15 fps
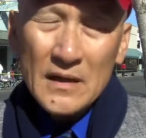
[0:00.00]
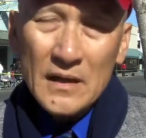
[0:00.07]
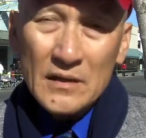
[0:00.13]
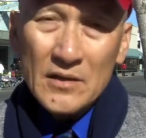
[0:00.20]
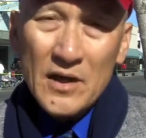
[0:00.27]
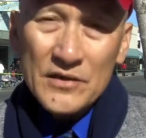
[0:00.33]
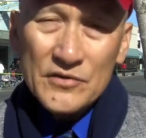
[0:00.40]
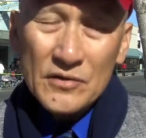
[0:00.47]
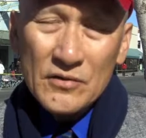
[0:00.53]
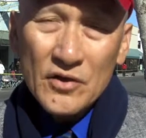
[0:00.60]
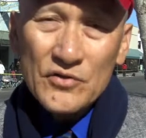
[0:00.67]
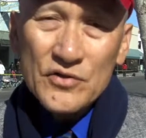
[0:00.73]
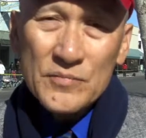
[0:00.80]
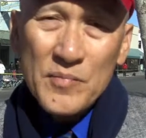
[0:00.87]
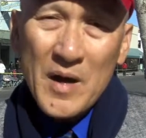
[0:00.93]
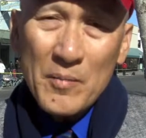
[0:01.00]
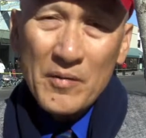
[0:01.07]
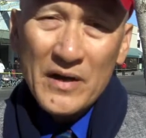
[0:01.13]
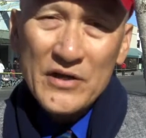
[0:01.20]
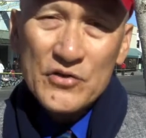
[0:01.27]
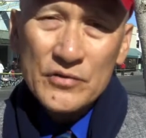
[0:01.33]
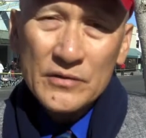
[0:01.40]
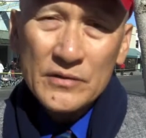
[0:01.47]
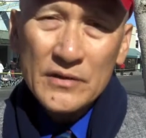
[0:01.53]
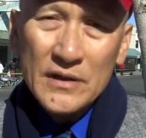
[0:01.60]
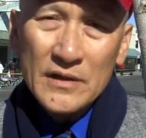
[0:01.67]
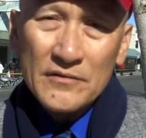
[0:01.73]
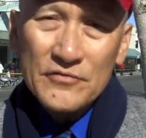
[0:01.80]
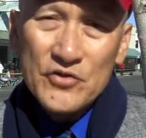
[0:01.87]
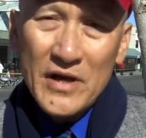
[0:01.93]
uh, large, largest population
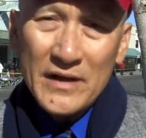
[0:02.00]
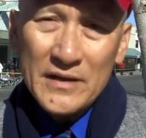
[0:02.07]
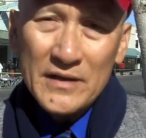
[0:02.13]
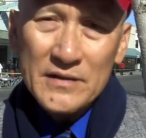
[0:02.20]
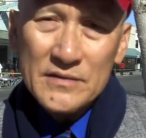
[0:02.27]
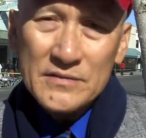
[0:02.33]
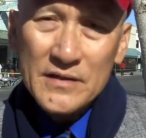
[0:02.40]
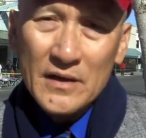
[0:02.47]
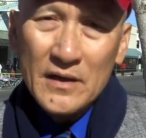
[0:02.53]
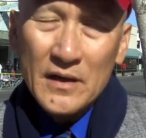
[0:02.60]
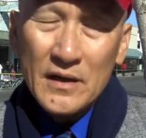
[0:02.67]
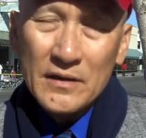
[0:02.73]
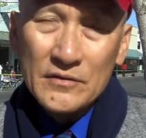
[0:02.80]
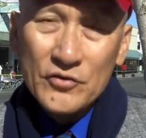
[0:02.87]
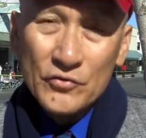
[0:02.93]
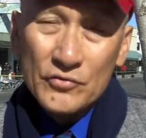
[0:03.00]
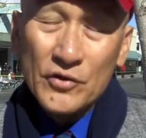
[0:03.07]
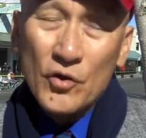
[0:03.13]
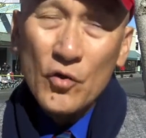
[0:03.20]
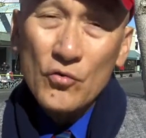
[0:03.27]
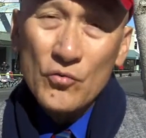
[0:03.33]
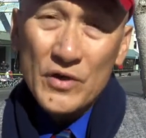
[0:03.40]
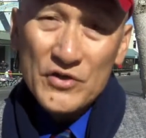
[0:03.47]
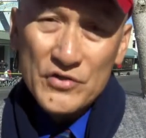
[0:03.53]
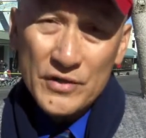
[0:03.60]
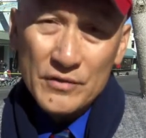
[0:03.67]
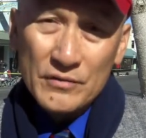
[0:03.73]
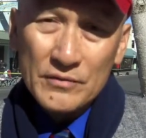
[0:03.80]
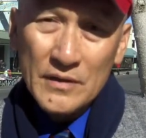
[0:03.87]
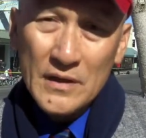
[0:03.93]
of Chinese uh, during the gold rush
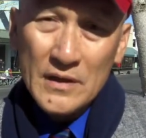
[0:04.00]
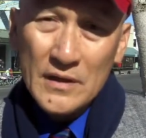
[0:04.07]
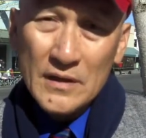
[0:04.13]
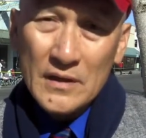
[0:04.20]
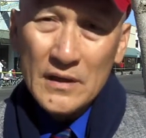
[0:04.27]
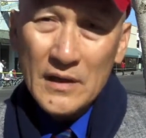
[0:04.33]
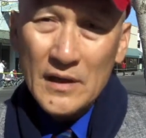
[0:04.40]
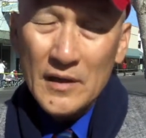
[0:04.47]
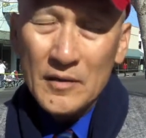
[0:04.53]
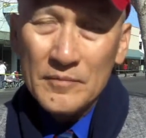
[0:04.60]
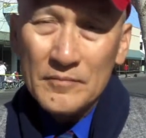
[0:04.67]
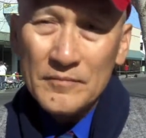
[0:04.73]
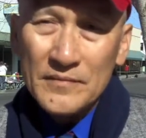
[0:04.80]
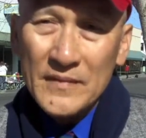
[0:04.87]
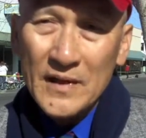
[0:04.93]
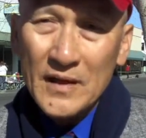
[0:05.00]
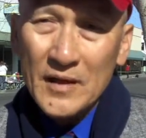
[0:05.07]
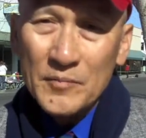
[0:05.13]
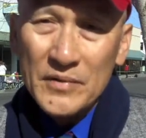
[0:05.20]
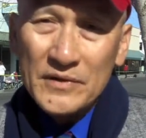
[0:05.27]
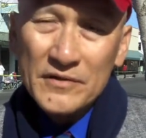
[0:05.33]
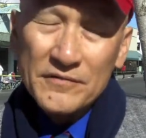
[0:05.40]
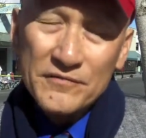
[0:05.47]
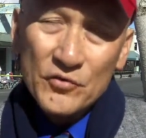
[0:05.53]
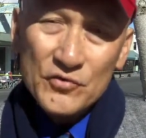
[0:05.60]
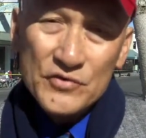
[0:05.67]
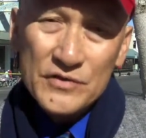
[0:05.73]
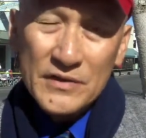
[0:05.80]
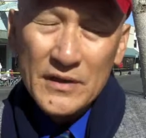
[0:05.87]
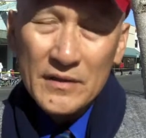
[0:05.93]
here, um, being the
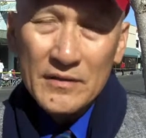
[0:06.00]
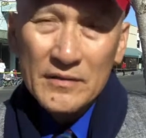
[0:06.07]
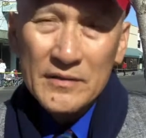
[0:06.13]
first